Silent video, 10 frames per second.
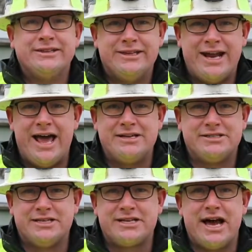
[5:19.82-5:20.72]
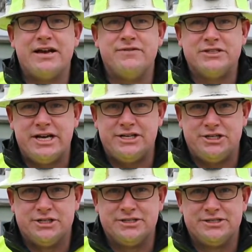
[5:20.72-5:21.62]
that has this kind of
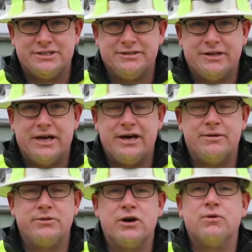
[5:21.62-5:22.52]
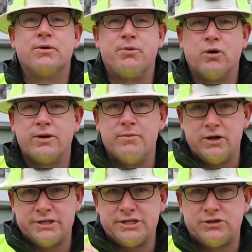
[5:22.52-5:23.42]
intentions. You know, we're pouring
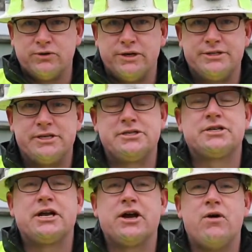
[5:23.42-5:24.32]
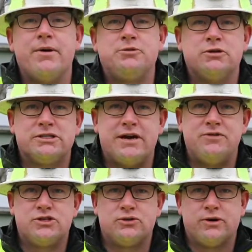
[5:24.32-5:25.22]
multi-stories. This is going to go up to a
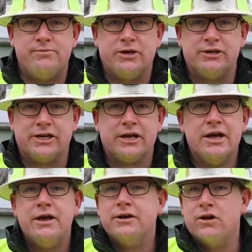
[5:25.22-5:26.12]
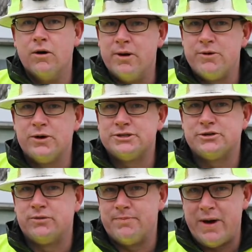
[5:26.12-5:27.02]
7-story building. Nobody wants
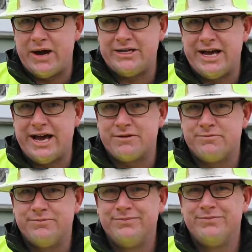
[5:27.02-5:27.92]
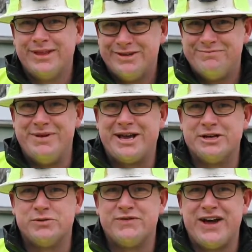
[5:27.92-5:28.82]
to rip out a deck
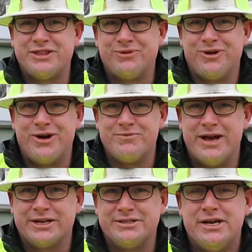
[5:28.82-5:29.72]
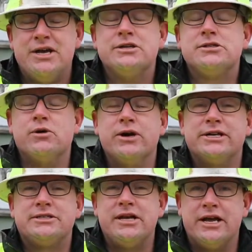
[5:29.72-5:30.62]
because we've got the wrong mix. So
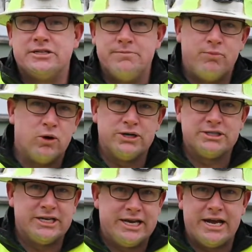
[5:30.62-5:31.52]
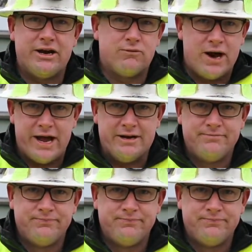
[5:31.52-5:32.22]
it's important to get it right.